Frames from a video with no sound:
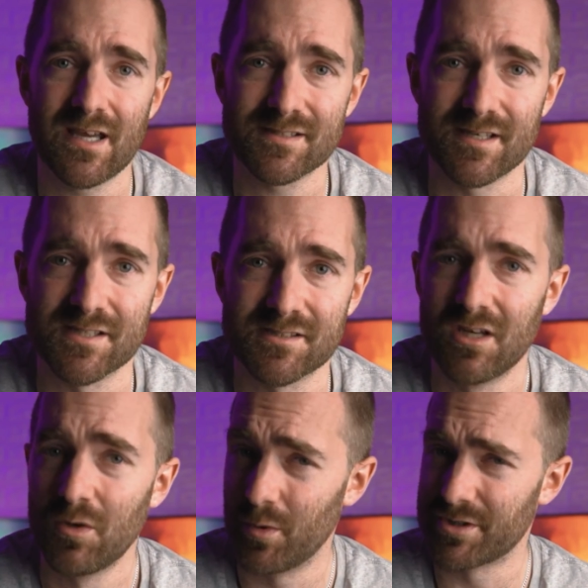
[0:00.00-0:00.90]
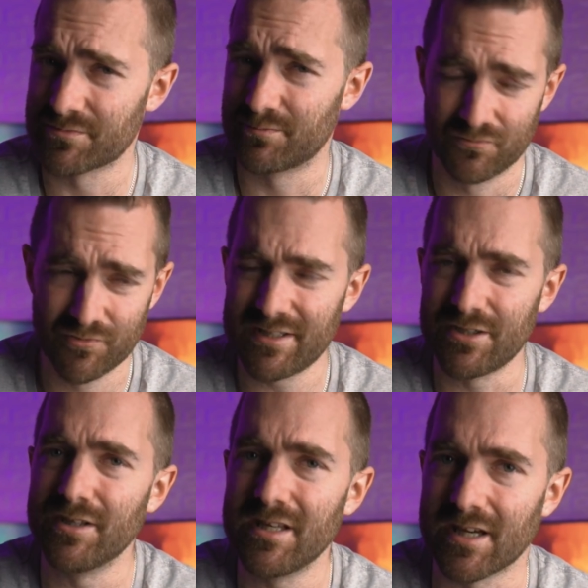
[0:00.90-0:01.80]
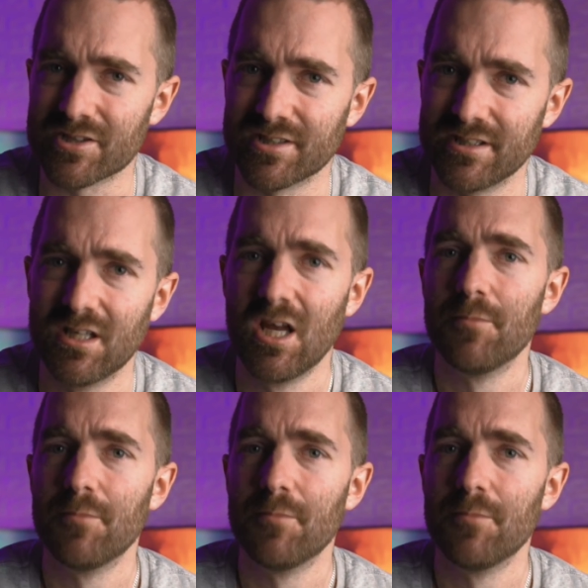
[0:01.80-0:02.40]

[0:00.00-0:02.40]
access, which is really unique actually,